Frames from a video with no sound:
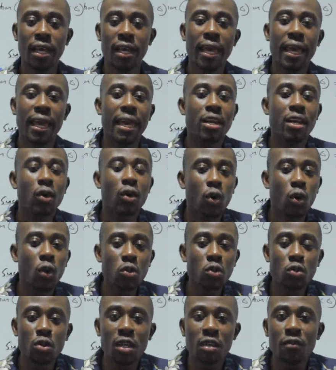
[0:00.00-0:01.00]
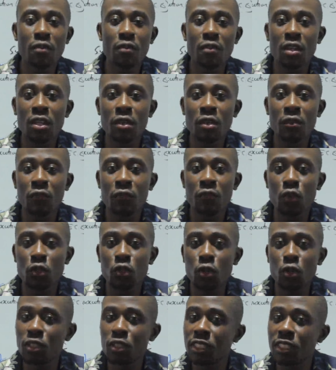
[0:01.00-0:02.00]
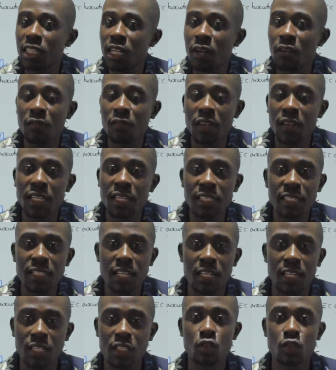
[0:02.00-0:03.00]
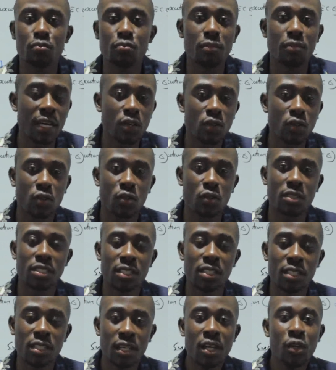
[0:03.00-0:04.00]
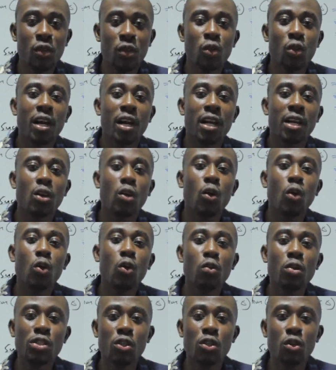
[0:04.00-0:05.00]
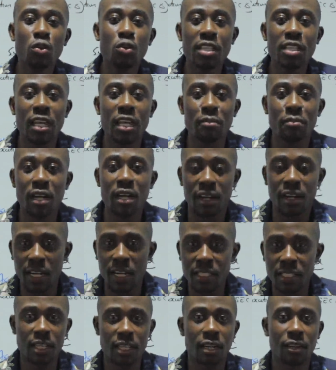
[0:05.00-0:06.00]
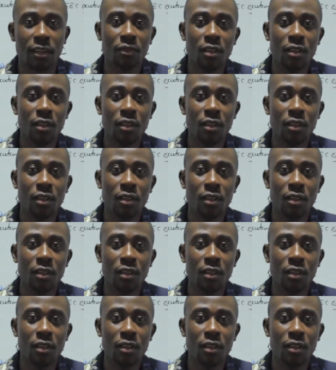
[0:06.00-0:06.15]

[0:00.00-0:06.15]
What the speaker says: And also, even if you don't have internet or bundles, you can always use Mdarasa.